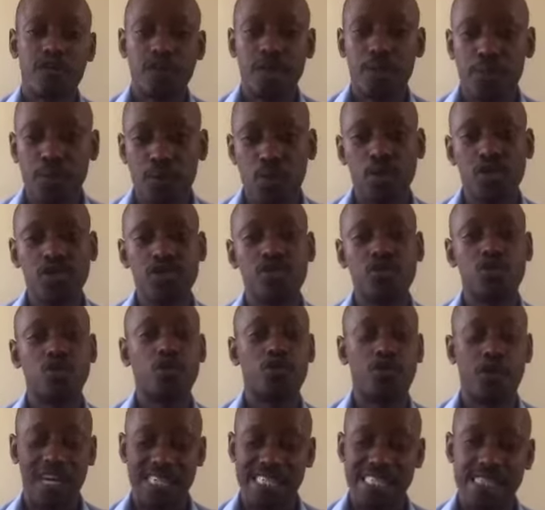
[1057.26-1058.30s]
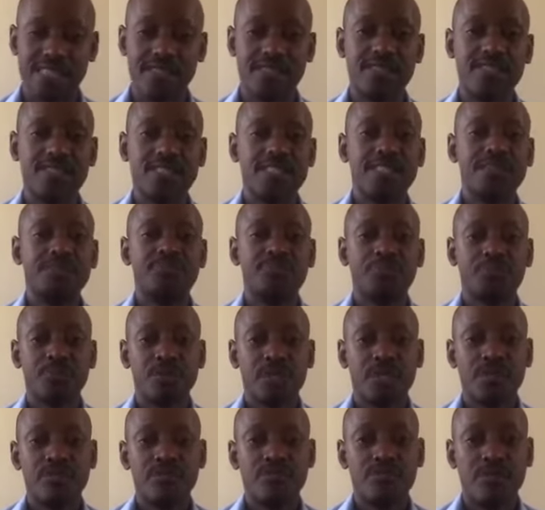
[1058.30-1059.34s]
the bulls to fatten,
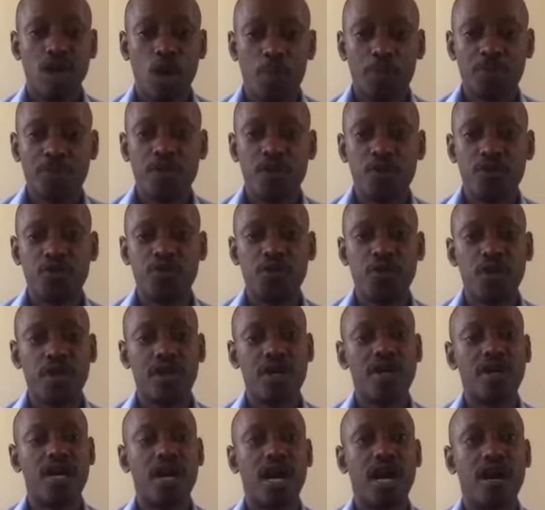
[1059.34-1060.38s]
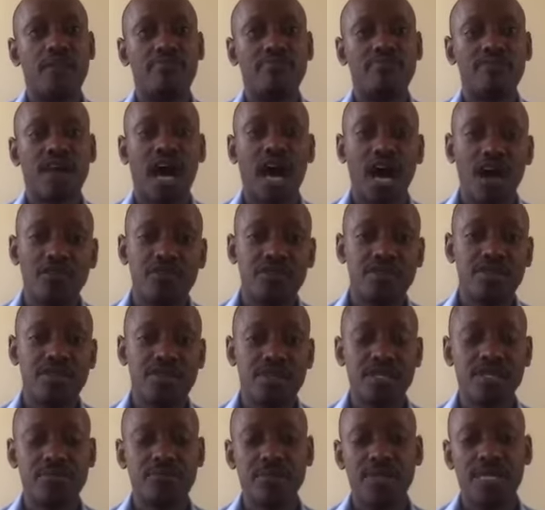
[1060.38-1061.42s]
the option for having
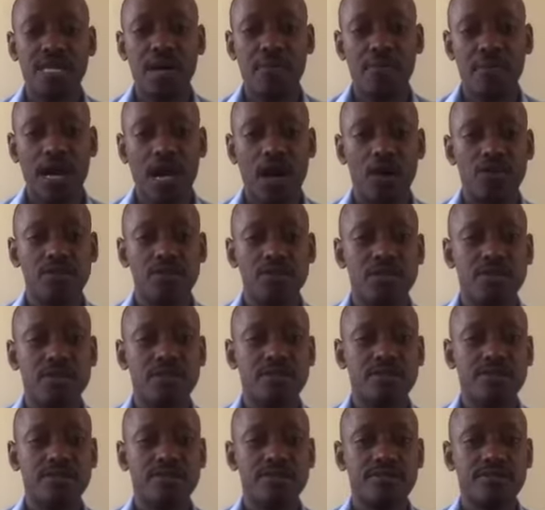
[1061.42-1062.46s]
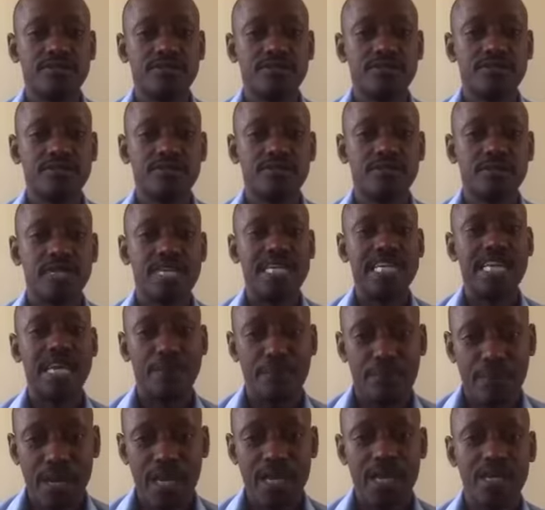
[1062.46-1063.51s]
these medium cows in a
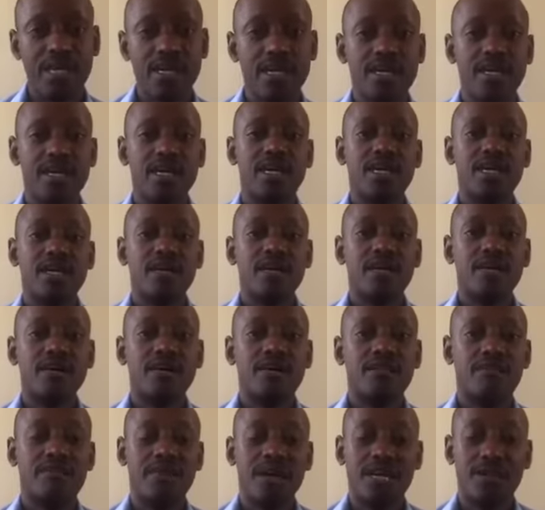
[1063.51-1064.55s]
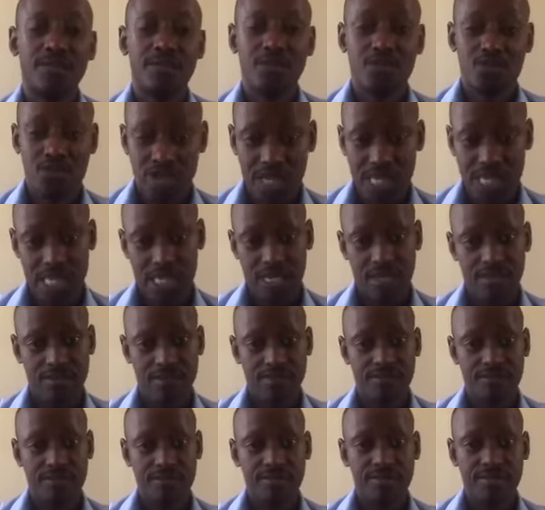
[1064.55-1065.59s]
pen might be tricky.
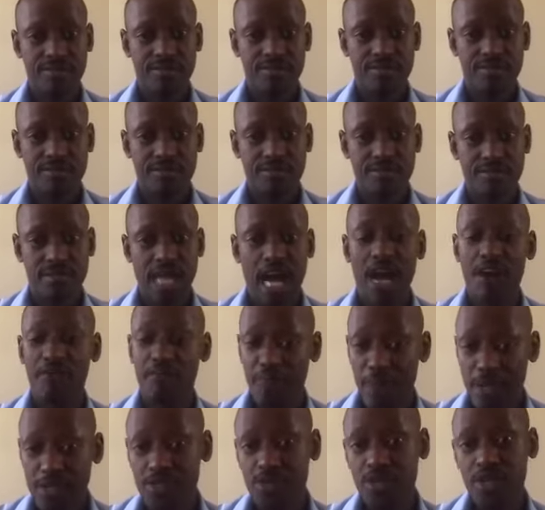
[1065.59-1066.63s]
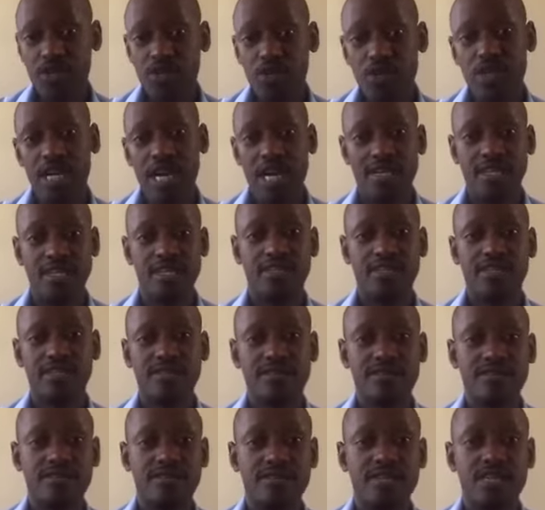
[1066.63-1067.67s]
I've personally not done it,
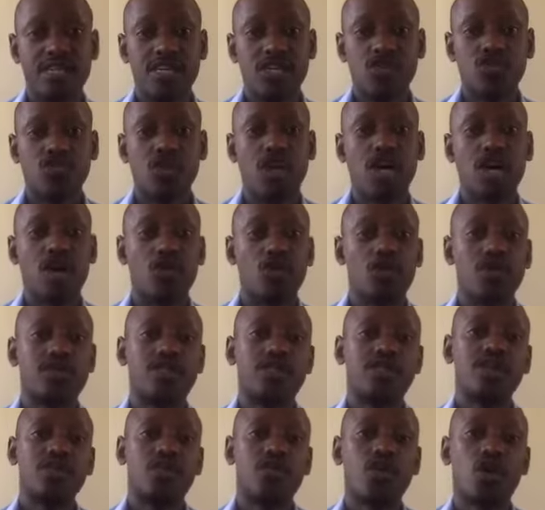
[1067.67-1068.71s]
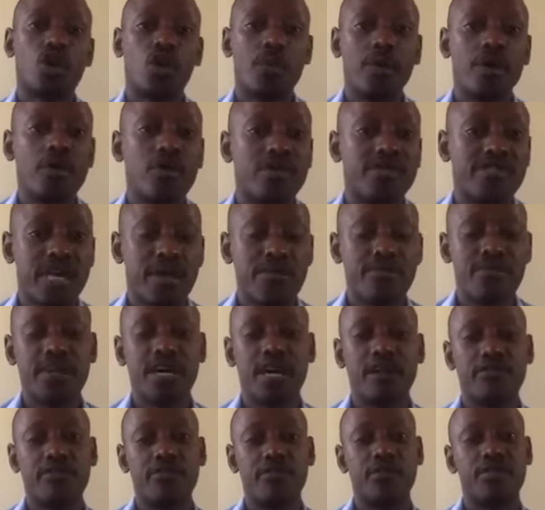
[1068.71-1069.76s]
so I cannot recommend on something
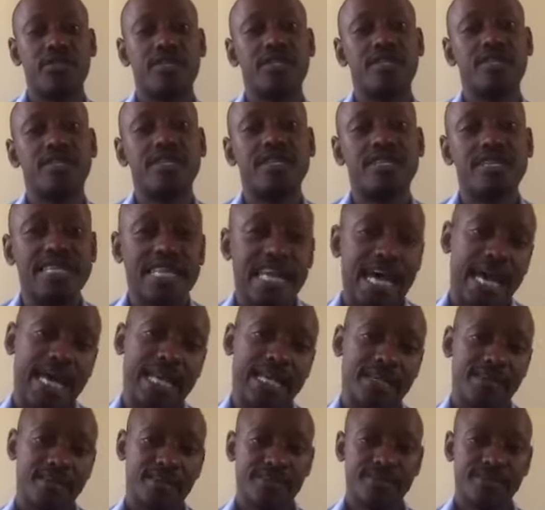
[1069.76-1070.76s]
I've not done.